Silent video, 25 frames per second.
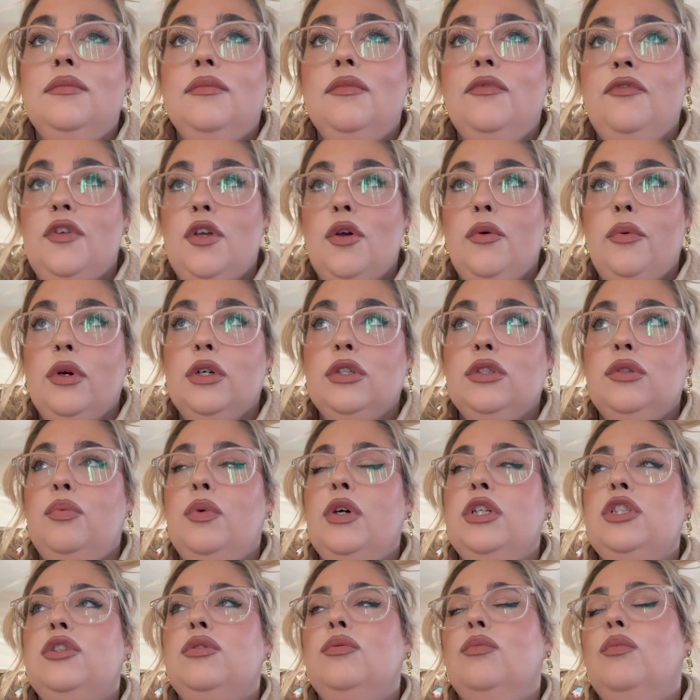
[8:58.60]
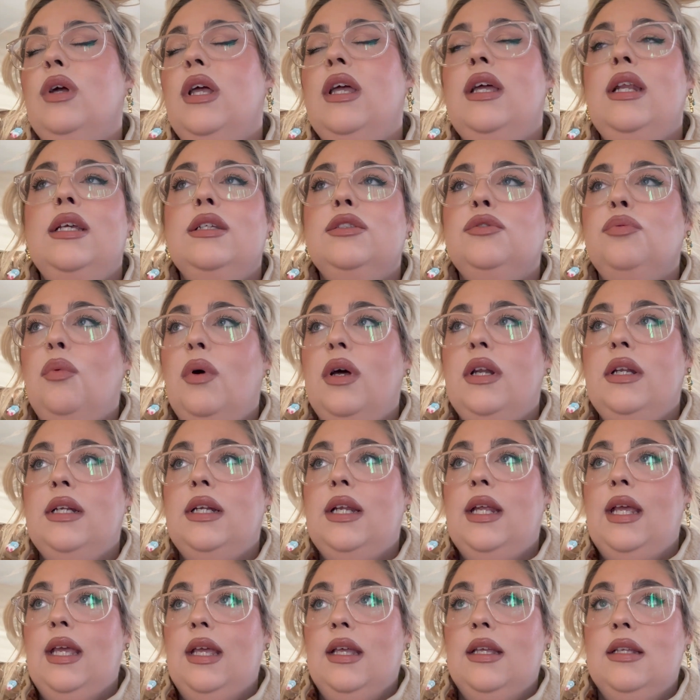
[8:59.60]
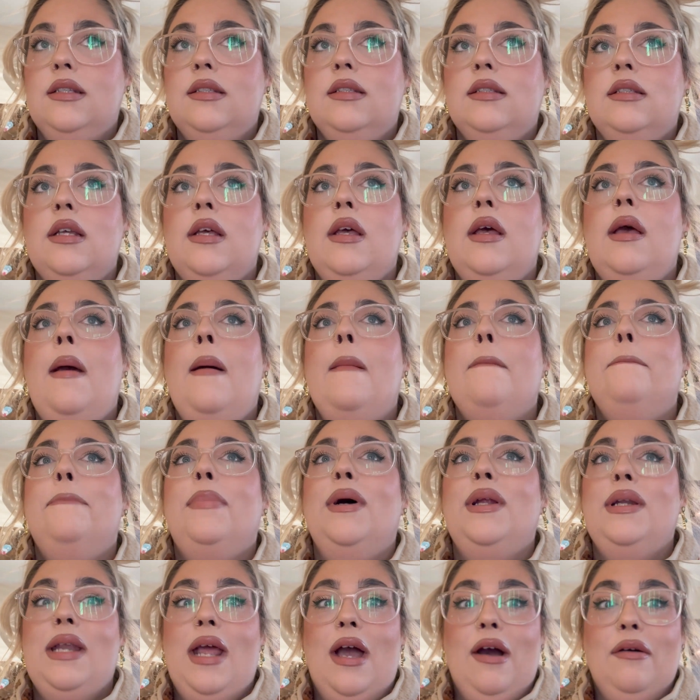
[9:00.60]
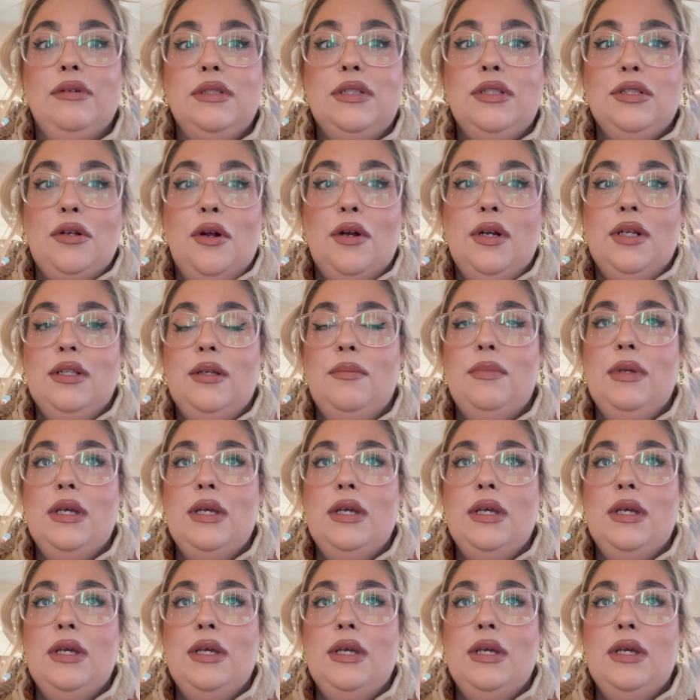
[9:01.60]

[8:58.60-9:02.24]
viewers, which it is what it is, but now it's starting to